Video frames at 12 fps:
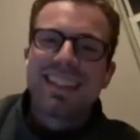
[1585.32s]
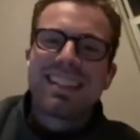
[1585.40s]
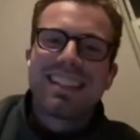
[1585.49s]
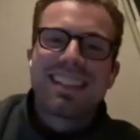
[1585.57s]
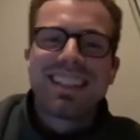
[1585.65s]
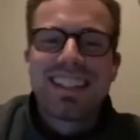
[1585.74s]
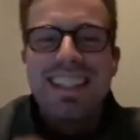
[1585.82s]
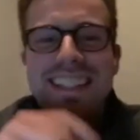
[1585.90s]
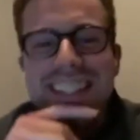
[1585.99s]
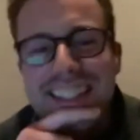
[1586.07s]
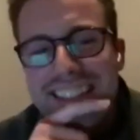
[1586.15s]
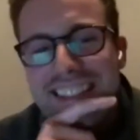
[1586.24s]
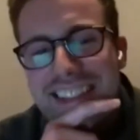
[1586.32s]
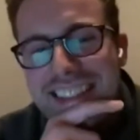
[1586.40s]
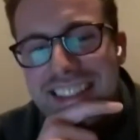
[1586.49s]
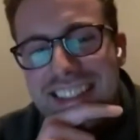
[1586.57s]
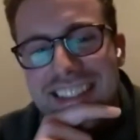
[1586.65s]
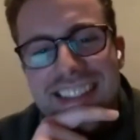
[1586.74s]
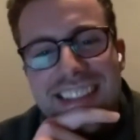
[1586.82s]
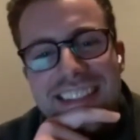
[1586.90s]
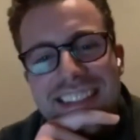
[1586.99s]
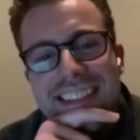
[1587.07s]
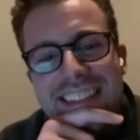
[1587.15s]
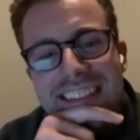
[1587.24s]
time I asked that
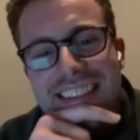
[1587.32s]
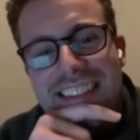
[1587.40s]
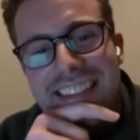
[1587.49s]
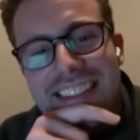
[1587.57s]
question, and